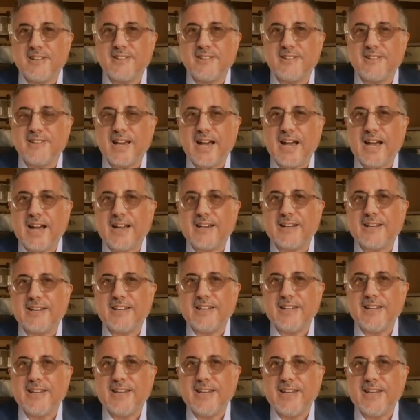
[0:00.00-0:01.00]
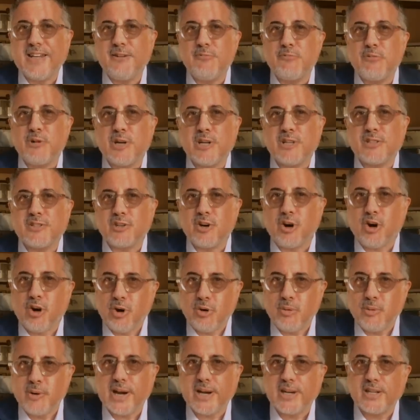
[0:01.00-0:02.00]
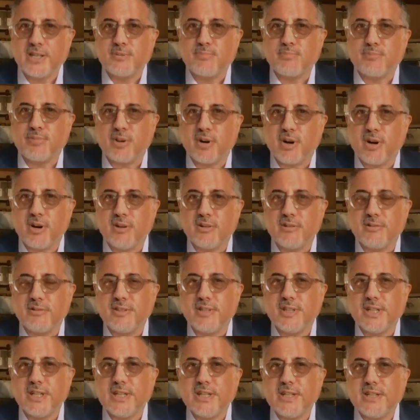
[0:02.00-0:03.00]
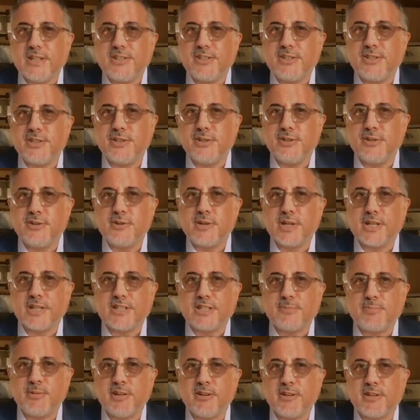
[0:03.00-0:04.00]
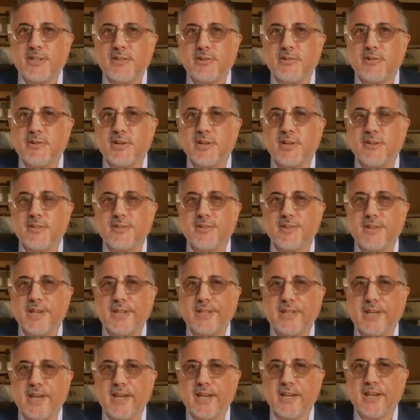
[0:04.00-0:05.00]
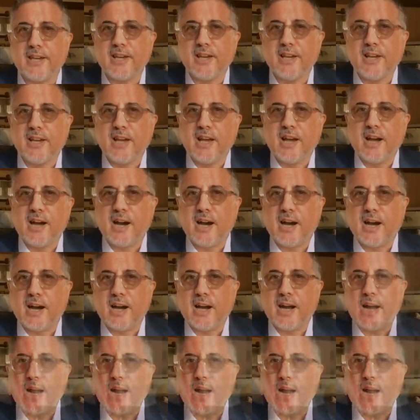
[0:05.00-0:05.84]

that he was always prone to conspiratorial thinking, uh,